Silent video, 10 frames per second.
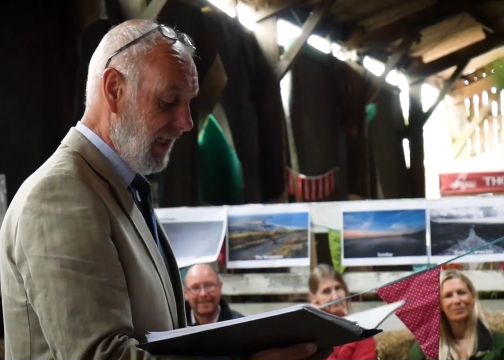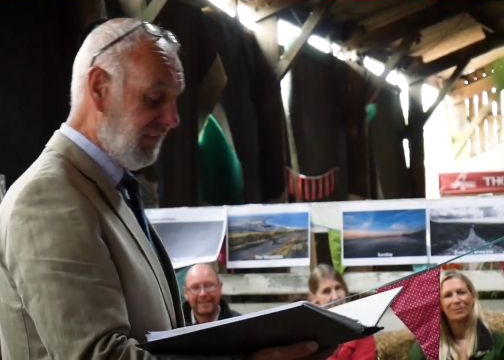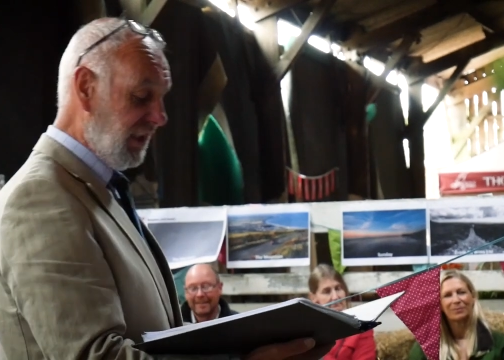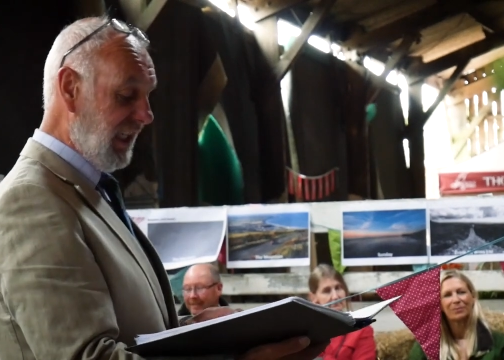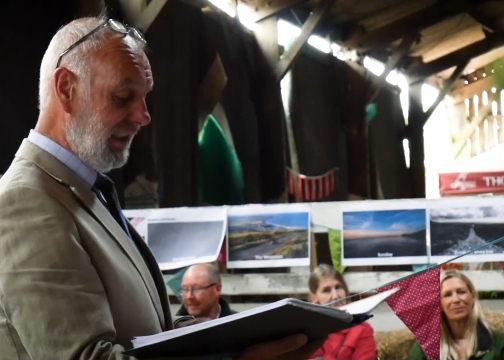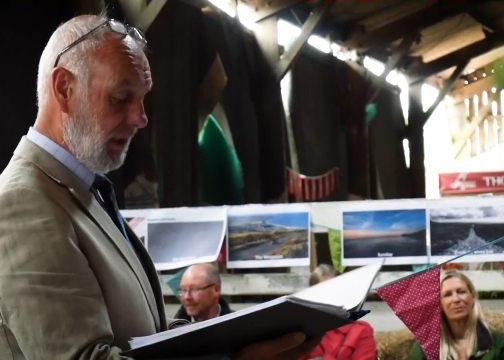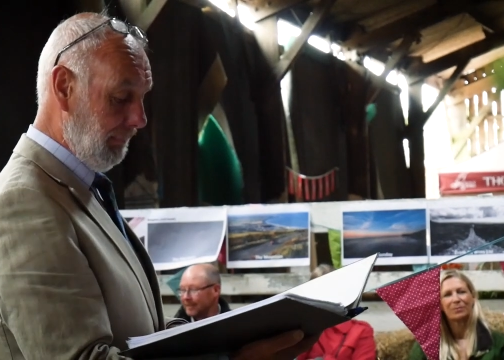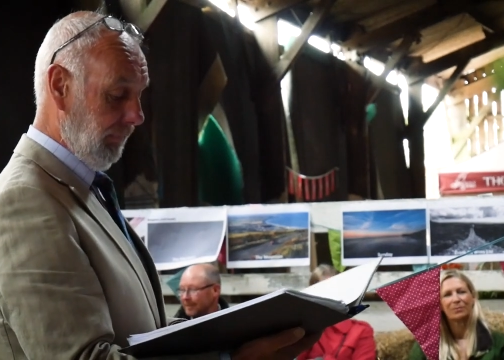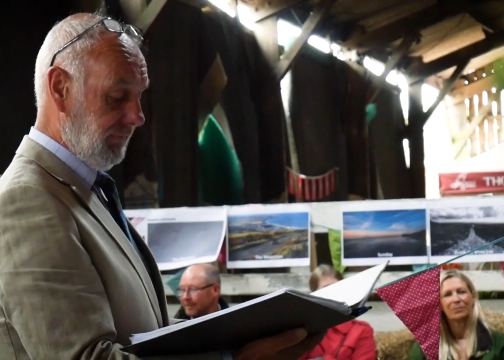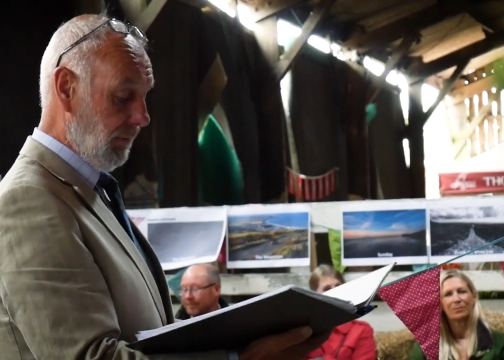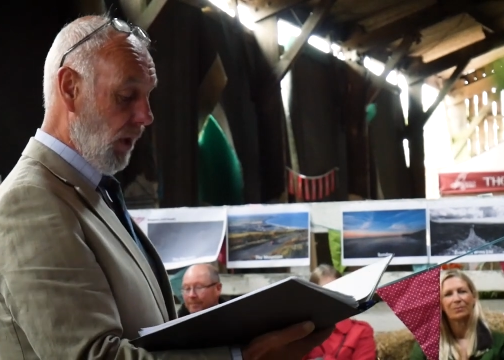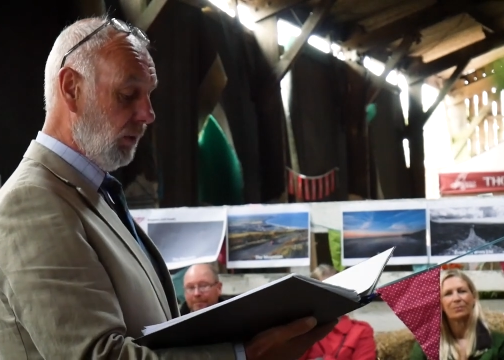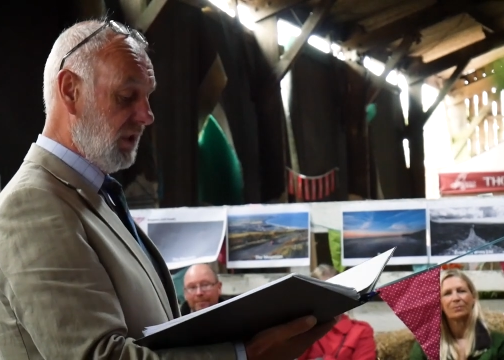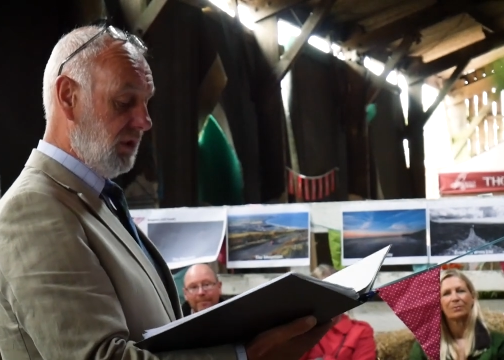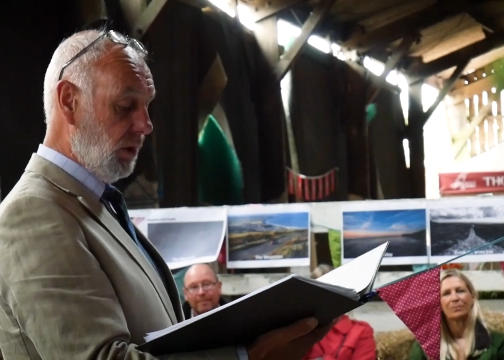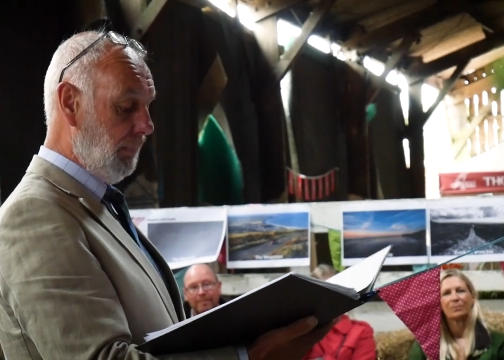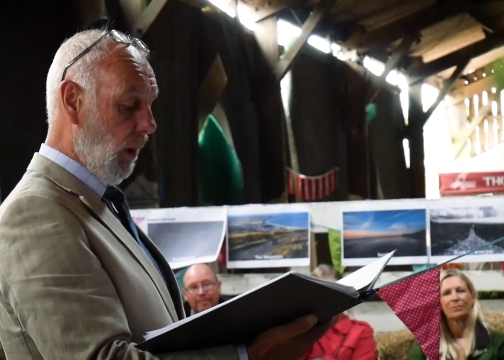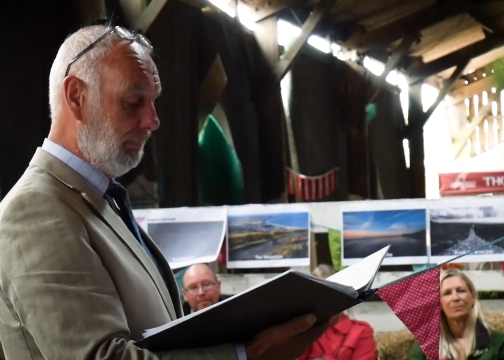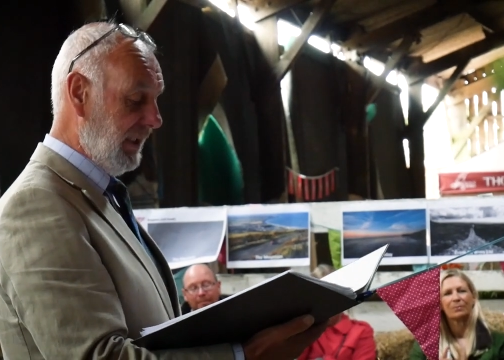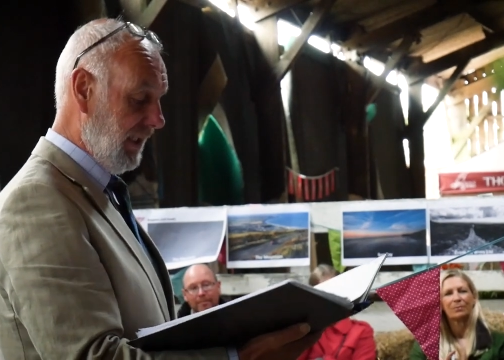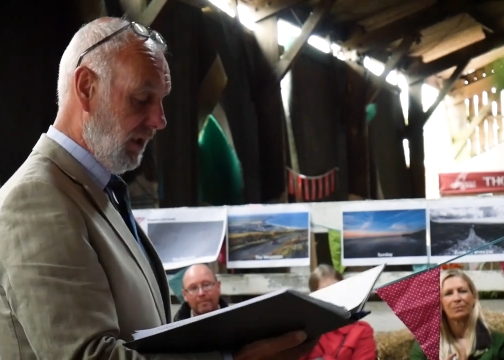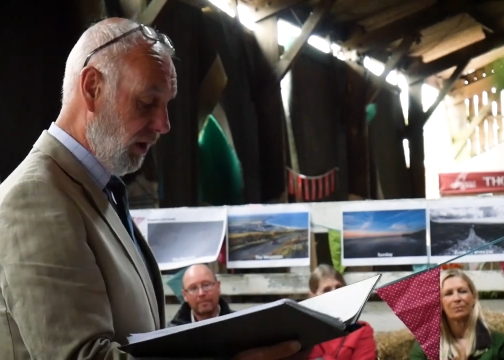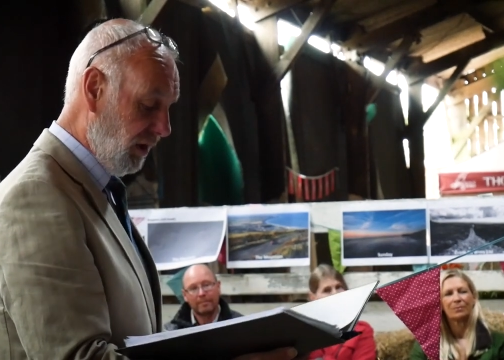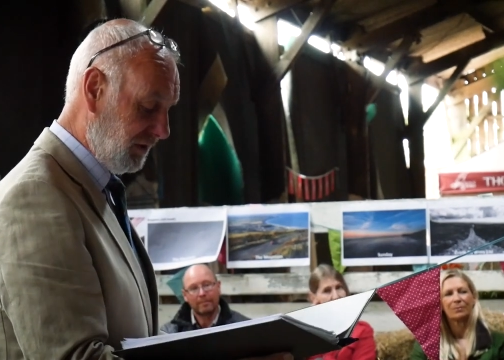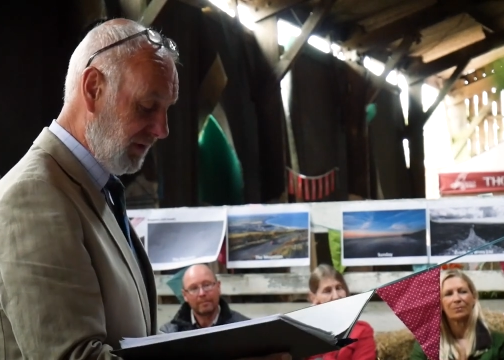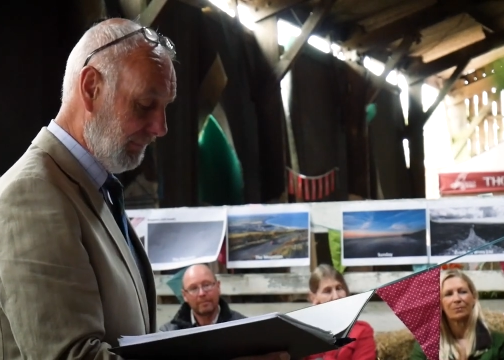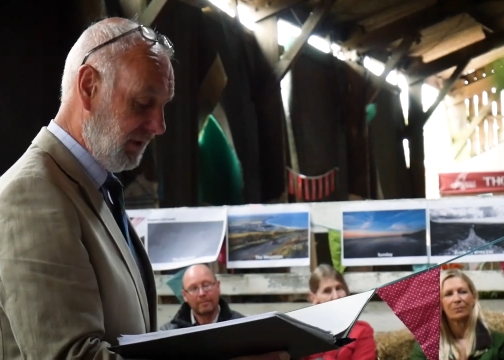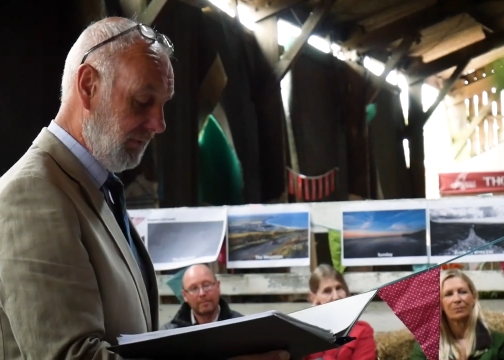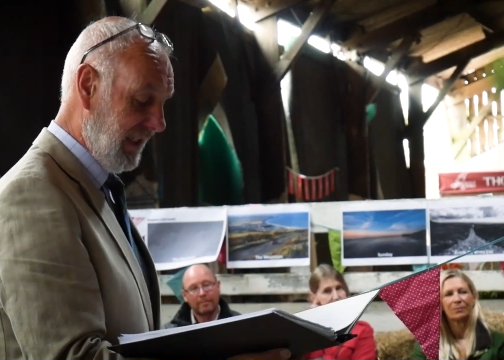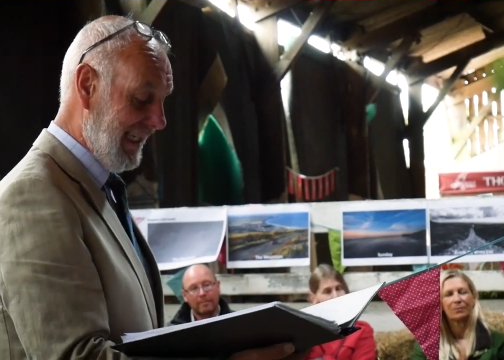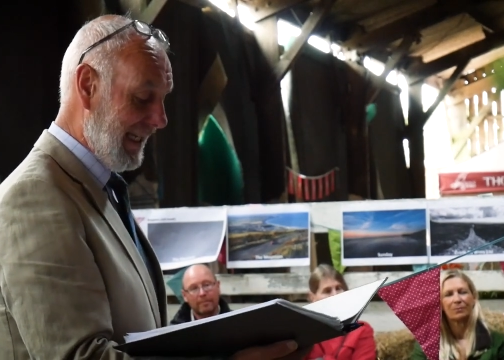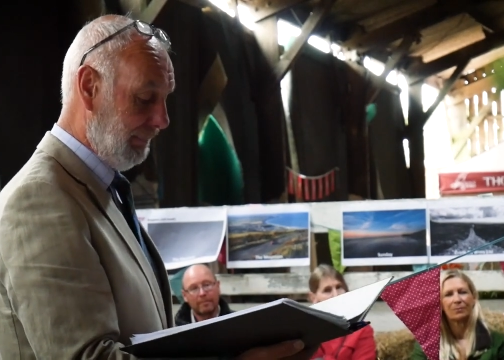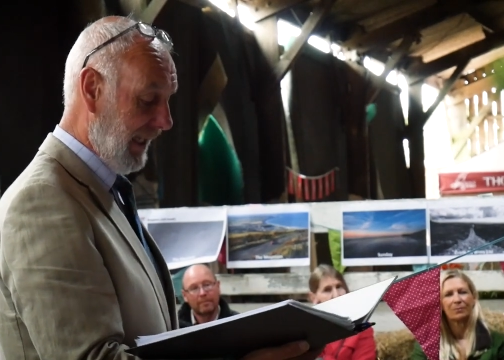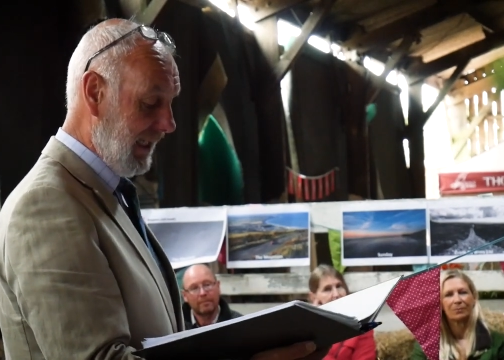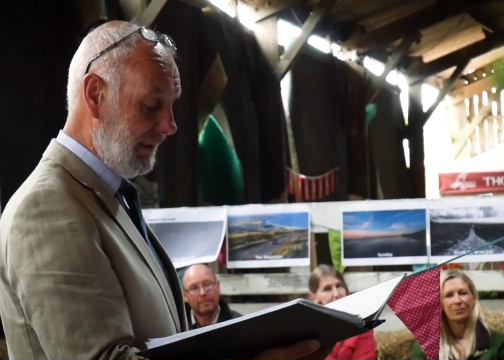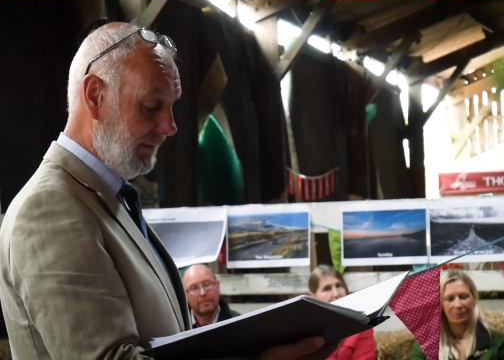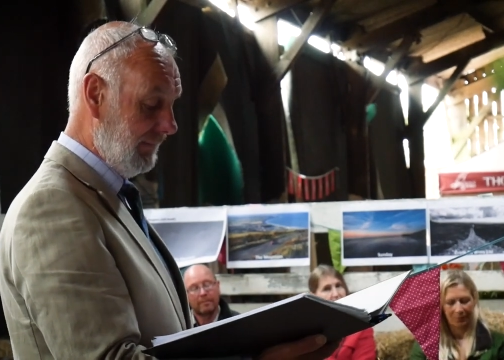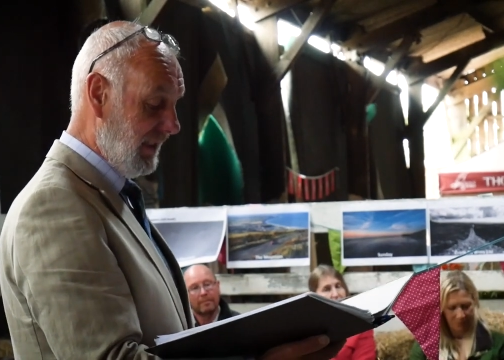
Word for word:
Speaker 1: If you think the roads are too bumpy and the horse trams are really a pain,